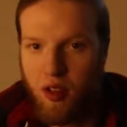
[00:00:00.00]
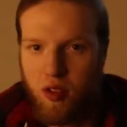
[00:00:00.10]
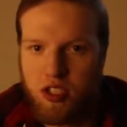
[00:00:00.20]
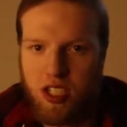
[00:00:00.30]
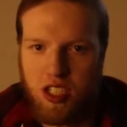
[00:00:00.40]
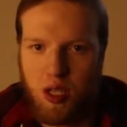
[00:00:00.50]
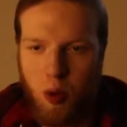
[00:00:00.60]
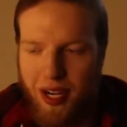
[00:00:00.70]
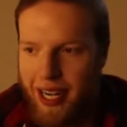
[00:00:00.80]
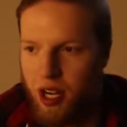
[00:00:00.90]
this ends up
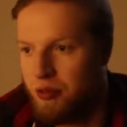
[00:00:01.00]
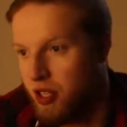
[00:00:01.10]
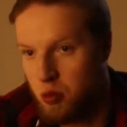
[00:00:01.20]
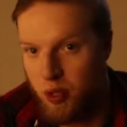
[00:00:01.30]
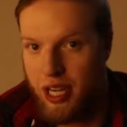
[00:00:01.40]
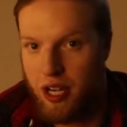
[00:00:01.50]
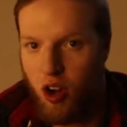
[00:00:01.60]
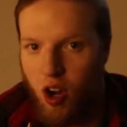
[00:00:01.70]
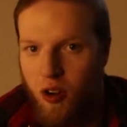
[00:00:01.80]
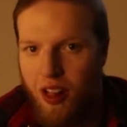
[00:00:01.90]
working out. If it doesn't work out at
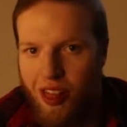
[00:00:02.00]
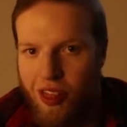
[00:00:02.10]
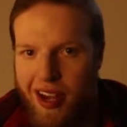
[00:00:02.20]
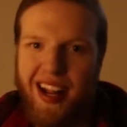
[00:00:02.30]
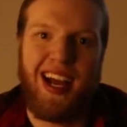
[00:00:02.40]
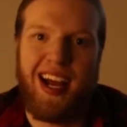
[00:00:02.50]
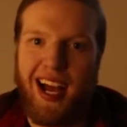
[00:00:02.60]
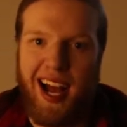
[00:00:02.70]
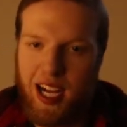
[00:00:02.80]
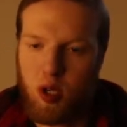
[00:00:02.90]
all, then
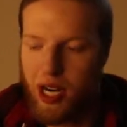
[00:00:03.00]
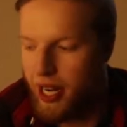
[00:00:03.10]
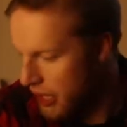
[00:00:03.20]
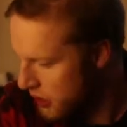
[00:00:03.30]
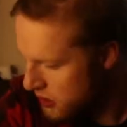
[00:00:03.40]
I cry.